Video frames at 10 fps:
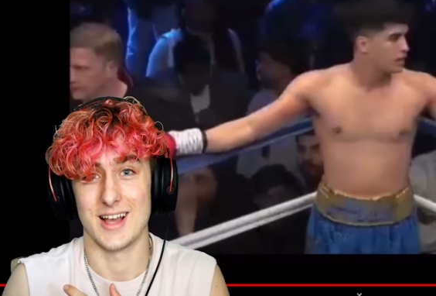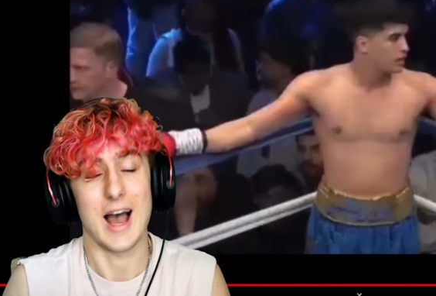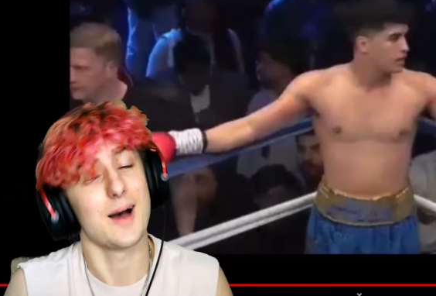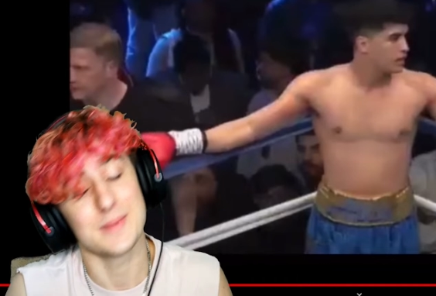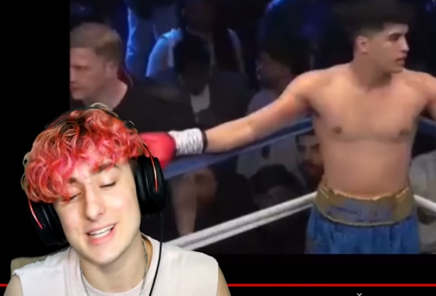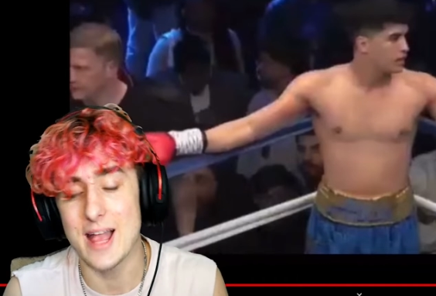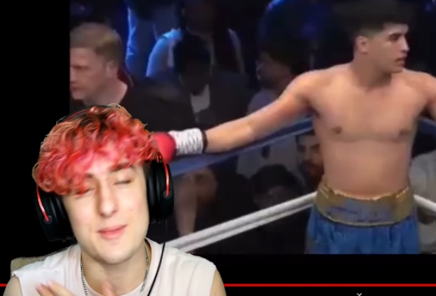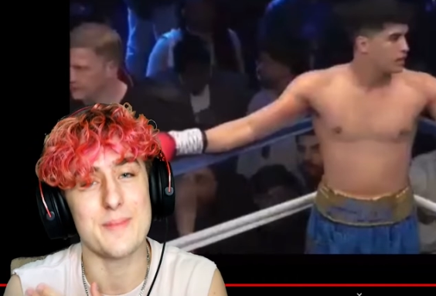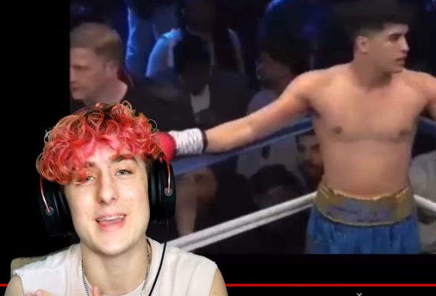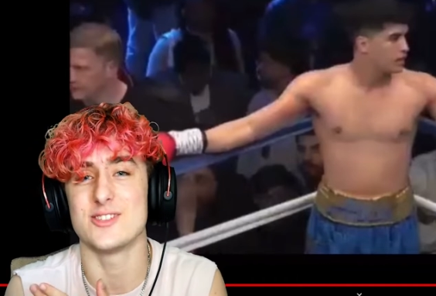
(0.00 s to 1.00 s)
Speaker 1: I mean, M
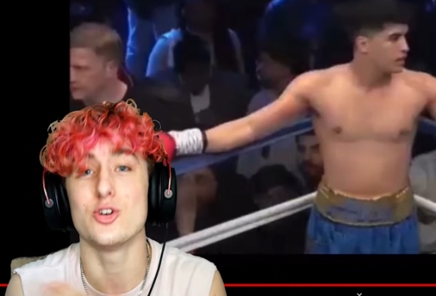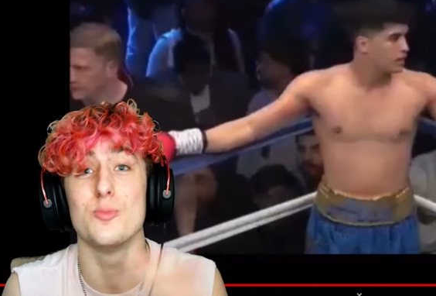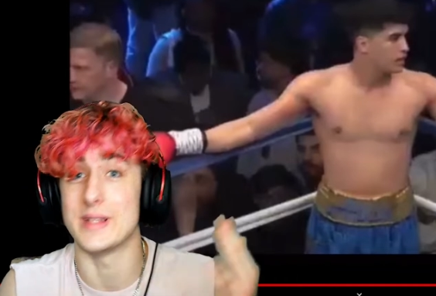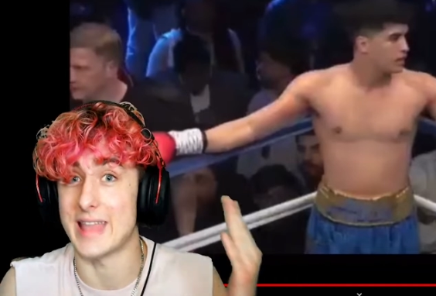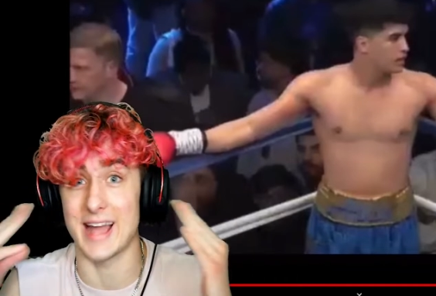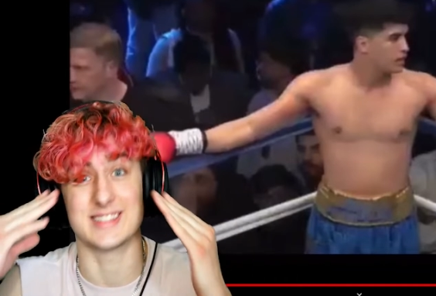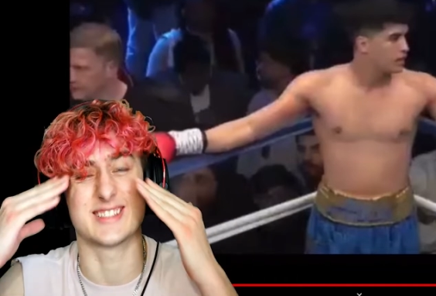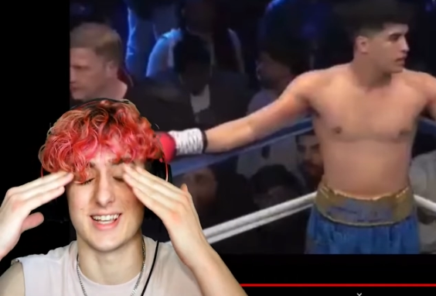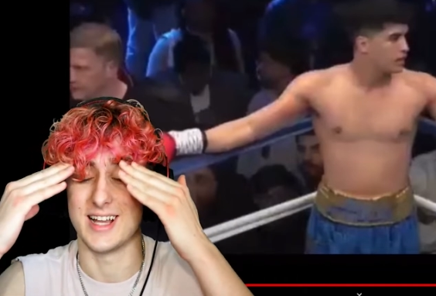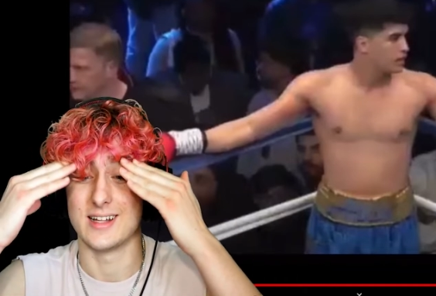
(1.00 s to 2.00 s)
M A too, but
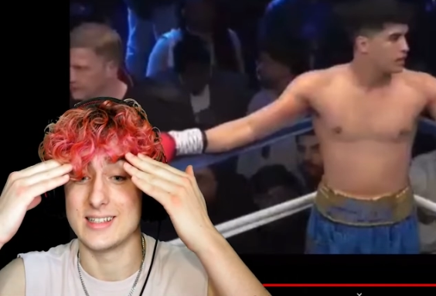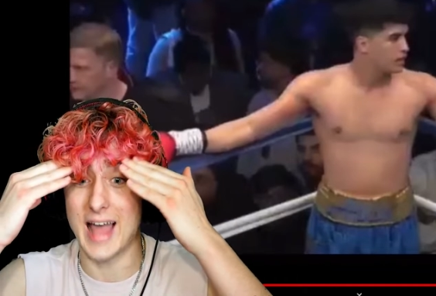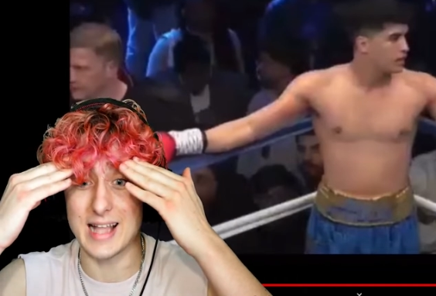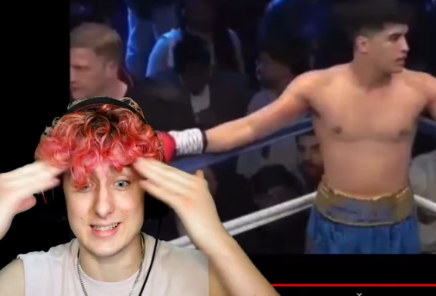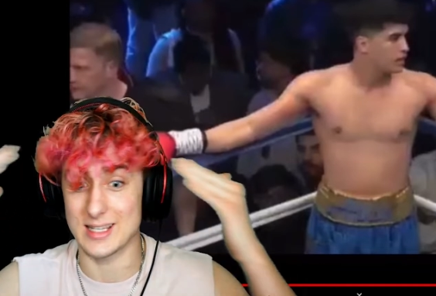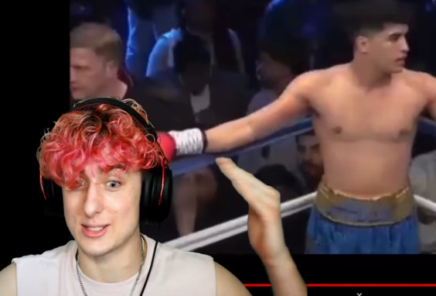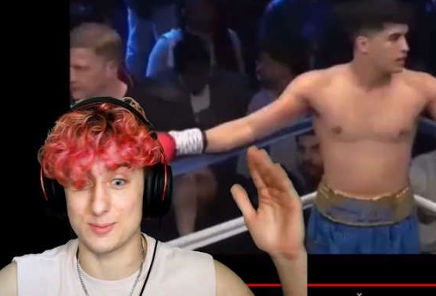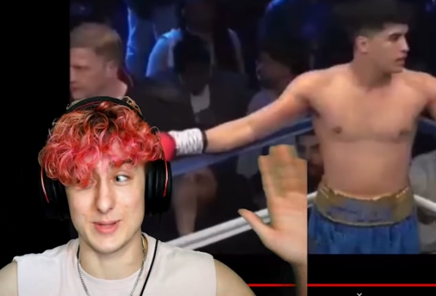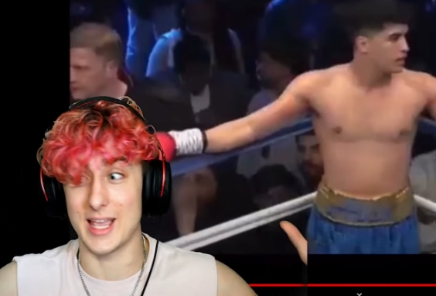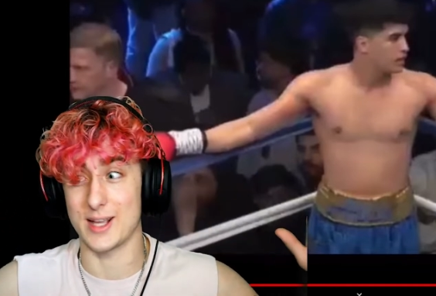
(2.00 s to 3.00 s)
that's that's
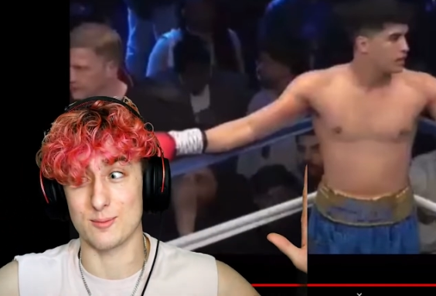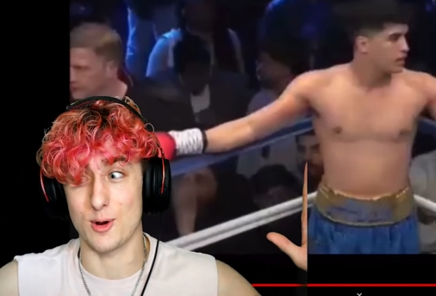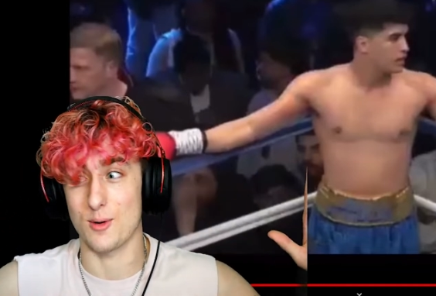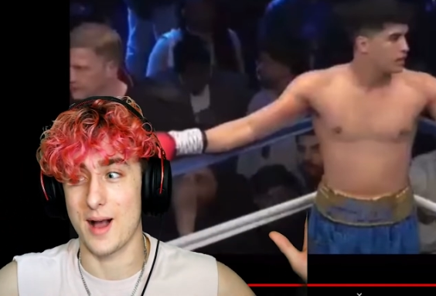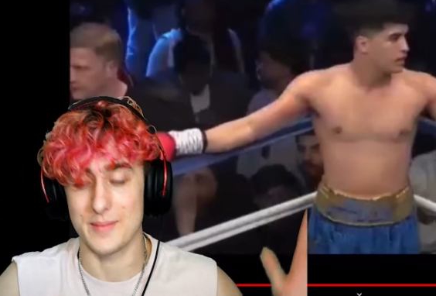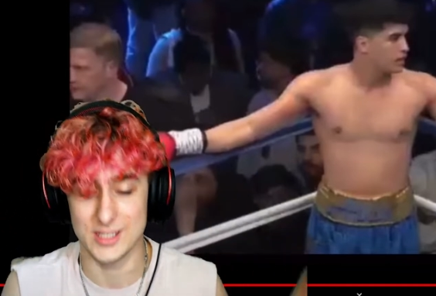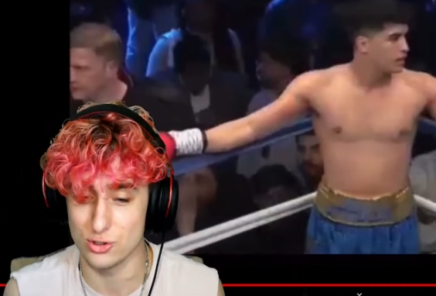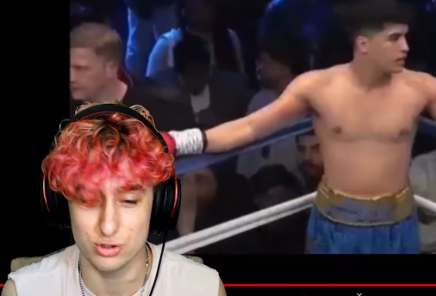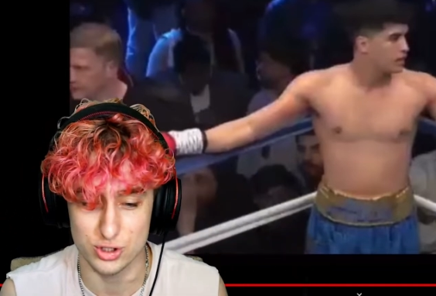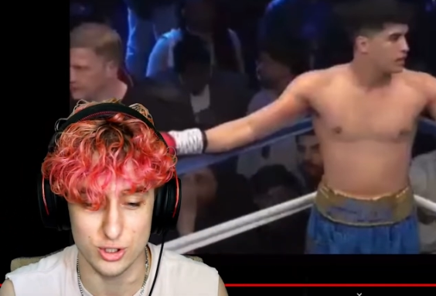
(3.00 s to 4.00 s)
explained, bro. I mean,
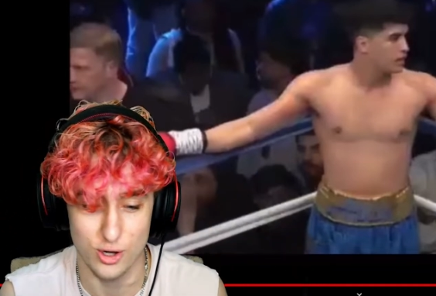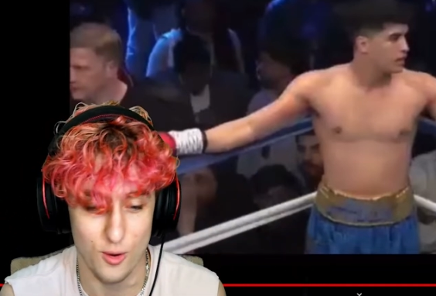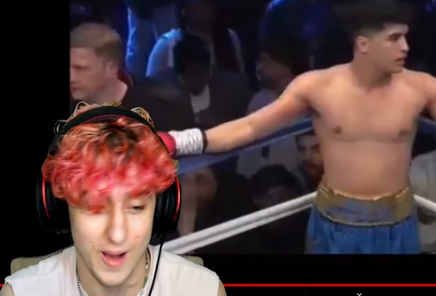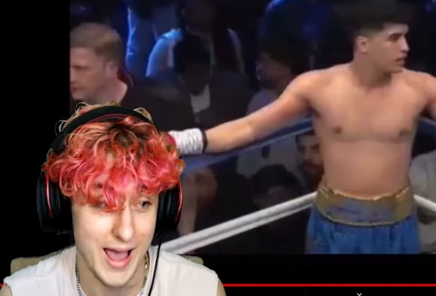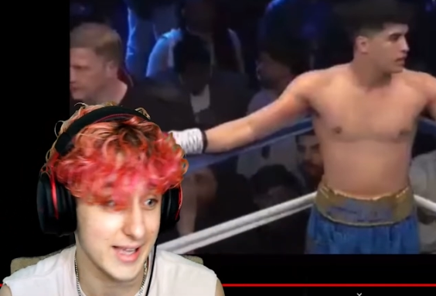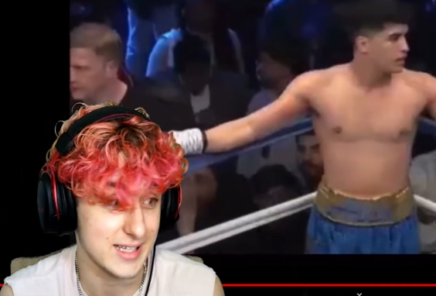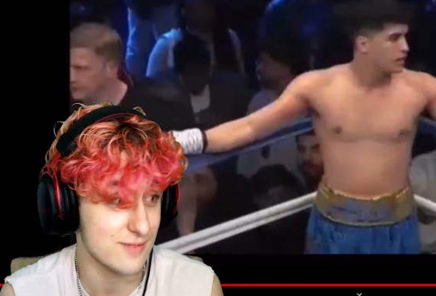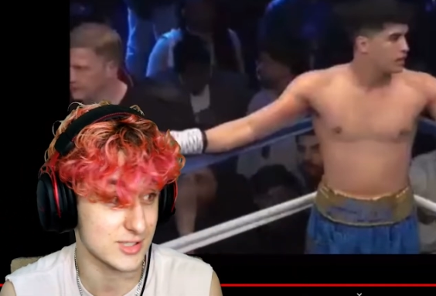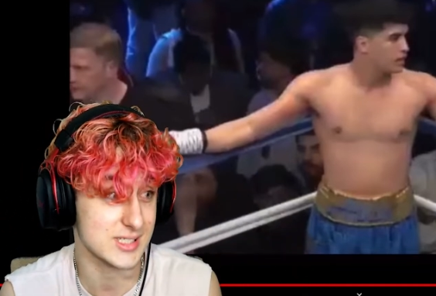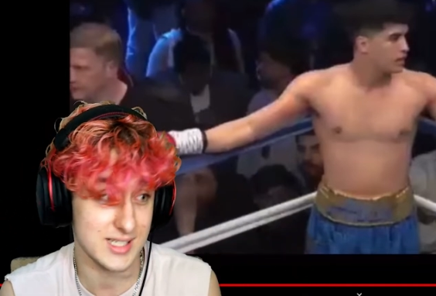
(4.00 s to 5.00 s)
you should know. I ain't
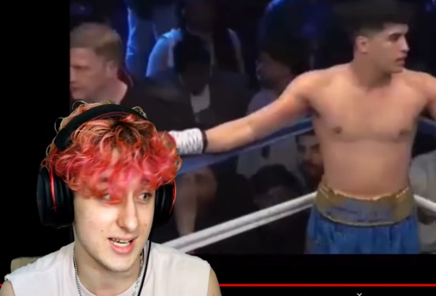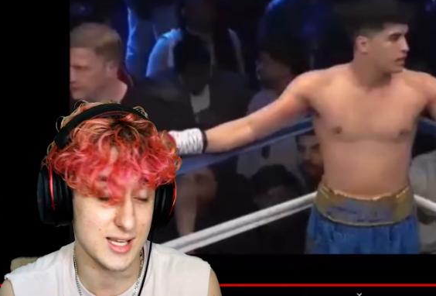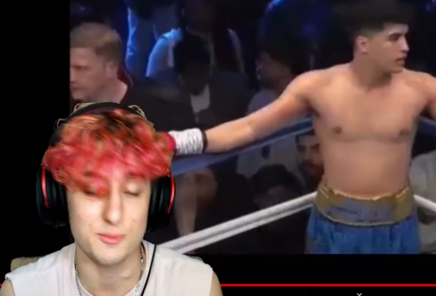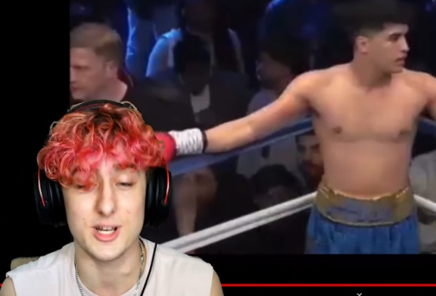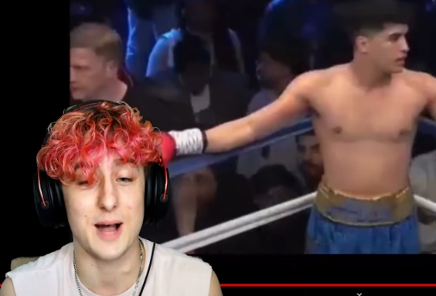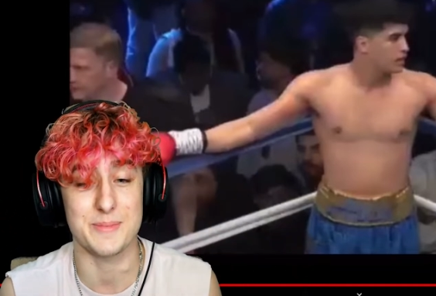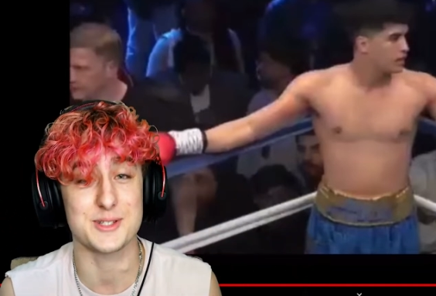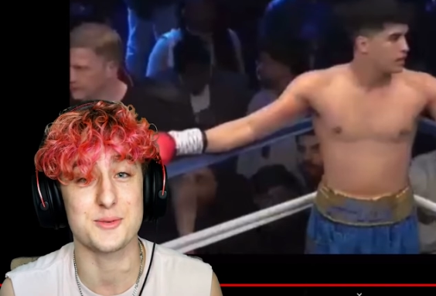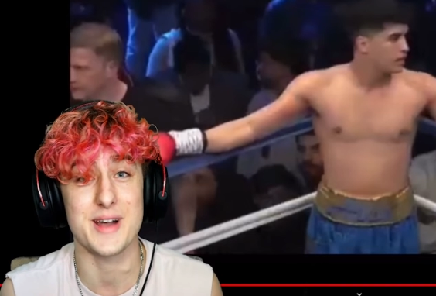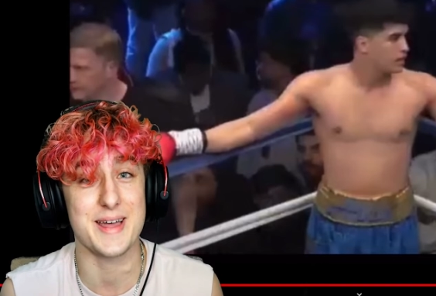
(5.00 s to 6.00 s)
never seen anyone hop
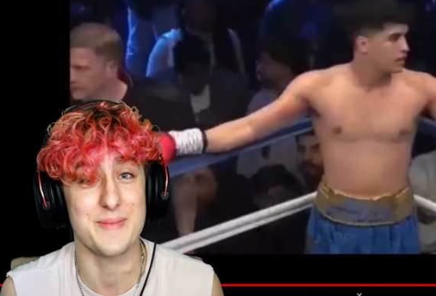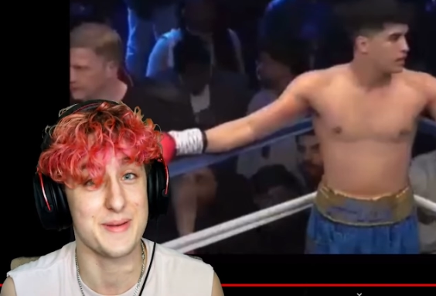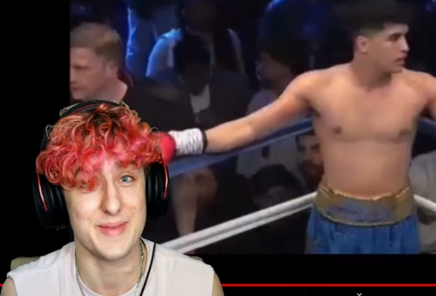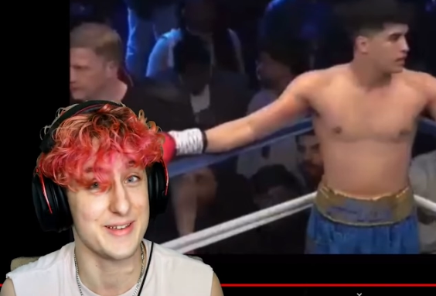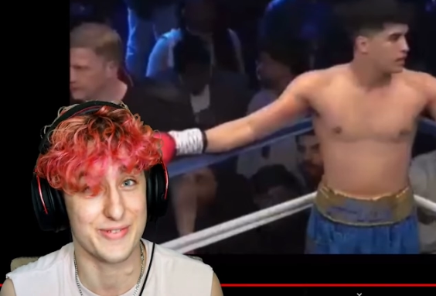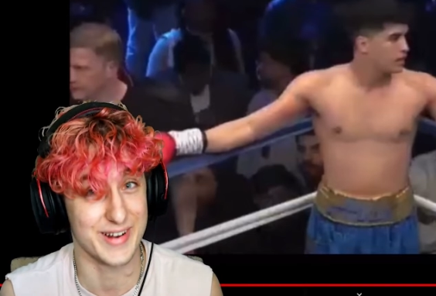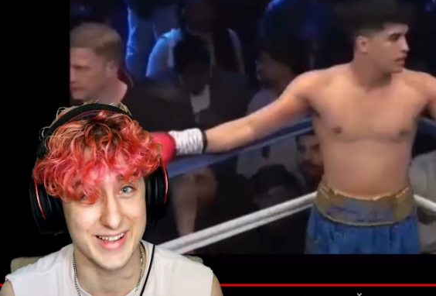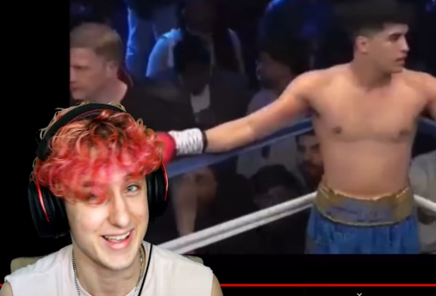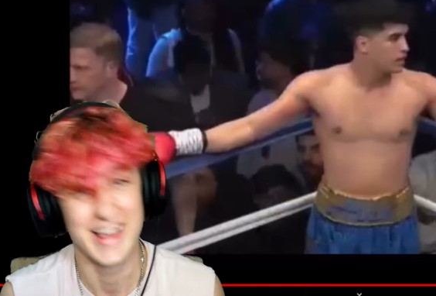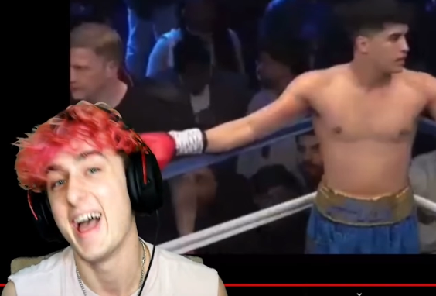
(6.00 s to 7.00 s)
into an M M A ring,